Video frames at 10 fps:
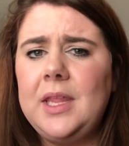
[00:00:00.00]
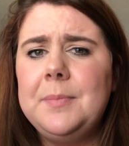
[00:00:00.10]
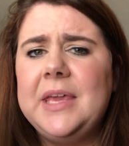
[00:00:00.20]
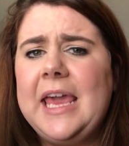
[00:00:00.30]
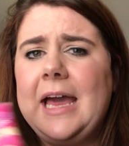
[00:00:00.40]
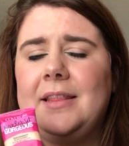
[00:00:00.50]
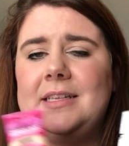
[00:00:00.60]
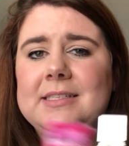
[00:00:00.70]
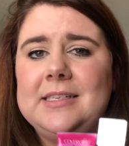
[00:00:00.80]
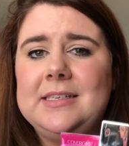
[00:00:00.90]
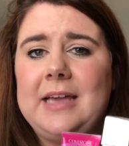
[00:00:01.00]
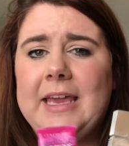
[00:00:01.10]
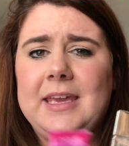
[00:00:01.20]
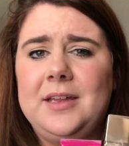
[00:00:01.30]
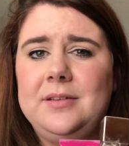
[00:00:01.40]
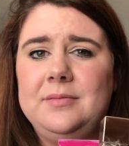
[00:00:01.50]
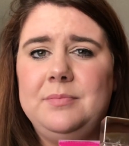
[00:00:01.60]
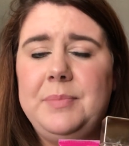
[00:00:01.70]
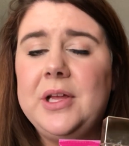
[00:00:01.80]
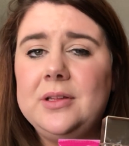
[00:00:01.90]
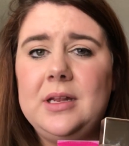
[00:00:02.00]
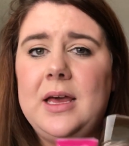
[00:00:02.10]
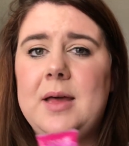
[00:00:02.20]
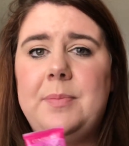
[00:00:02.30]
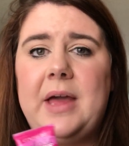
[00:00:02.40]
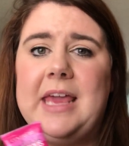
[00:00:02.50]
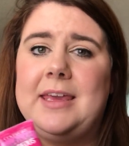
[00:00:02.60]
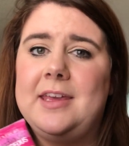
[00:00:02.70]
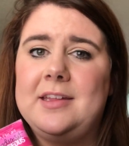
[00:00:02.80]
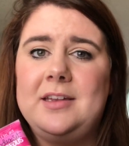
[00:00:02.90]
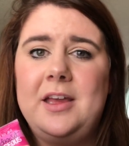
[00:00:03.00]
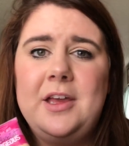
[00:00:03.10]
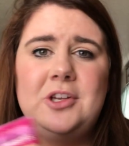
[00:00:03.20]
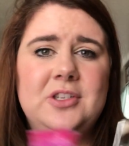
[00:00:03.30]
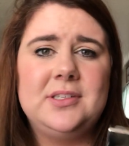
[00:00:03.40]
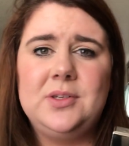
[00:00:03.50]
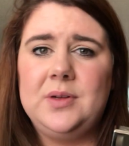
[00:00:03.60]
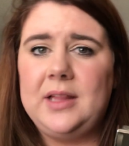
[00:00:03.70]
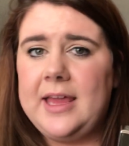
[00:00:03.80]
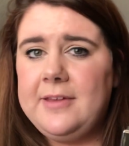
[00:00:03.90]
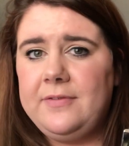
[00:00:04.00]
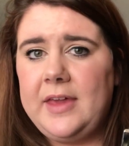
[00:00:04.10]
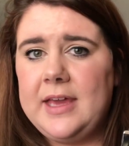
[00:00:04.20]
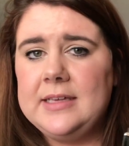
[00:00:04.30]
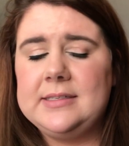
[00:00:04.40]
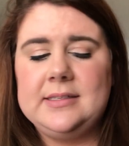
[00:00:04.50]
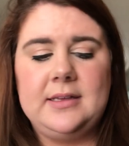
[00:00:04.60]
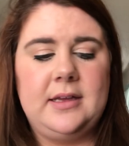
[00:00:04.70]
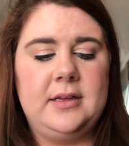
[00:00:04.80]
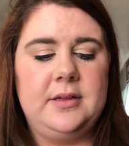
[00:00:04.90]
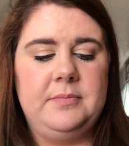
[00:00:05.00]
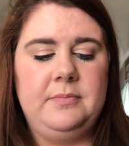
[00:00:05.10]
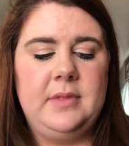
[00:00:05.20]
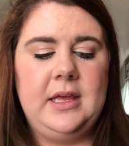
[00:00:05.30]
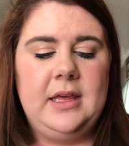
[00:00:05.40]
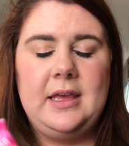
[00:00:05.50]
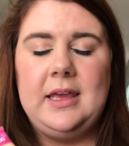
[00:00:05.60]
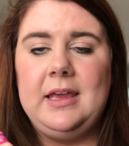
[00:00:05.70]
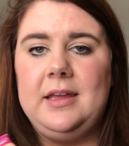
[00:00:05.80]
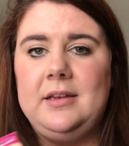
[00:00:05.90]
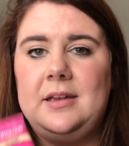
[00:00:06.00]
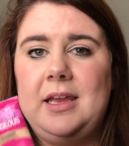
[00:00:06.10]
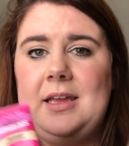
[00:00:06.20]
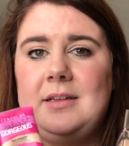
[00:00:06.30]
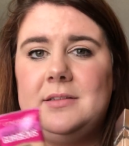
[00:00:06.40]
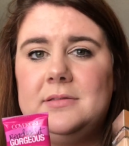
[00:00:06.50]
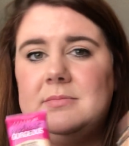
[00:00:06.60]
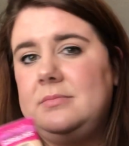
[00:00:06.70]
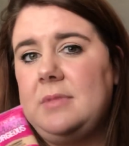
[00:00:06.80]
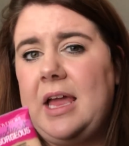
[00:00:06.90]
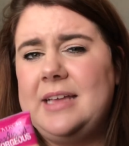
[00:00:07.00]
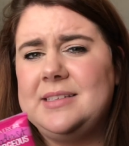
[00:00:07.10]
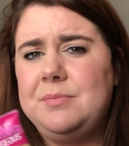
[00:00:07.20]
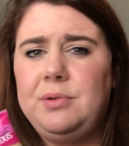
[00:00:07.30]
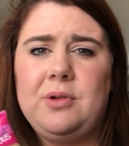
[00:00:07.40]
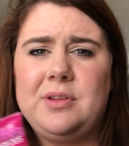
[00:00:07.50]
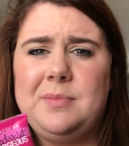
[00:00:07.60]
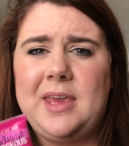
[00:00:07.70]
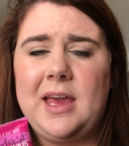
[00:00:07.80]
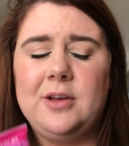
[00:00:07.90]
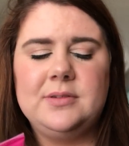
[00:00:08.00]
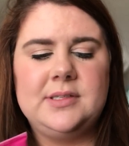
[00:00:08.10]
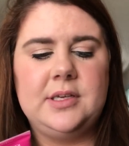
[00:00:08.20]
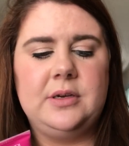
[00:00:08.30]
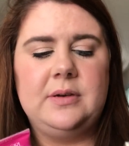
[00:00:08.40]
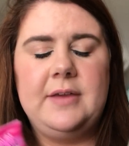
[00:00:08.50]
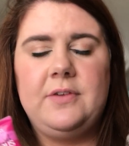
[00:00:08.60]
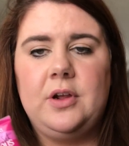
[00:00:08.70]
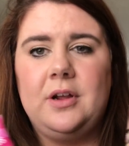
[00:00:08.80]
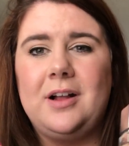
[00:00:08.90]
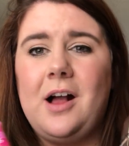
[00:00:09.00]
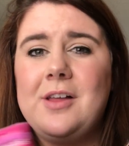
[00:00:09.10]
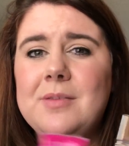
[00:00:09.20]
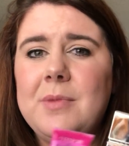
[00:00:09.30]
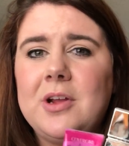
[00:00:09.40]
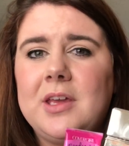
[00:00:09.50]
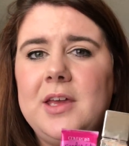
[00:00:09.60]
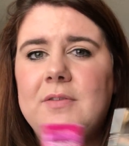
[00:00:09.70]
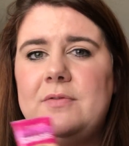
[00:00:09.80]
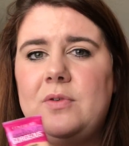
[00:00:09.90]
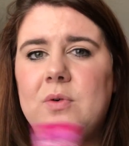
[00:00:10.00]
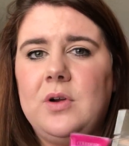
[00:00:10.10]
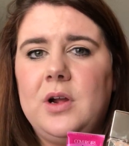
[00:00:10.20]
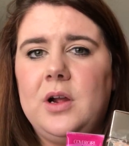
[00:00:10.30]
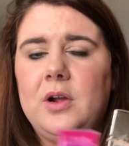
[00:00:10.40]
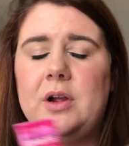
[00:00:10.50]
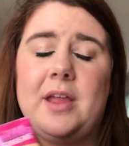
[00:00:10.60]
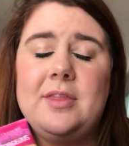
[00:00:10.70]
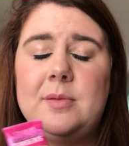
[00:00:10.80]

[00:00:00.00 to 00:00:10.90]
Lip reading: But yeah, I can build it up. I can just do a light face, and it hasn't broken me out. So if you're in the market for